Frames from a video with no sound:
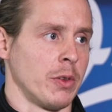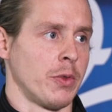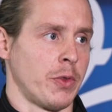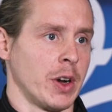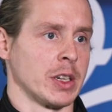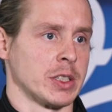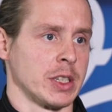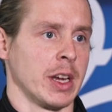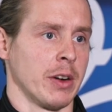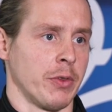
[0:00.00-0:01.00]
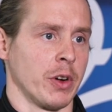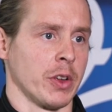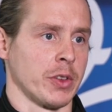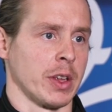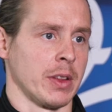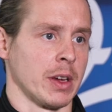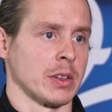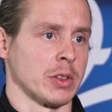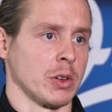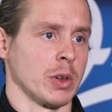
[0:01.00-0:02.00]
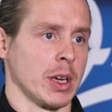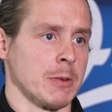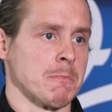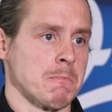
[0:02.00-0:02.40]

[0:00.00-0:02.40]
fresh air for us, I think. So yeah,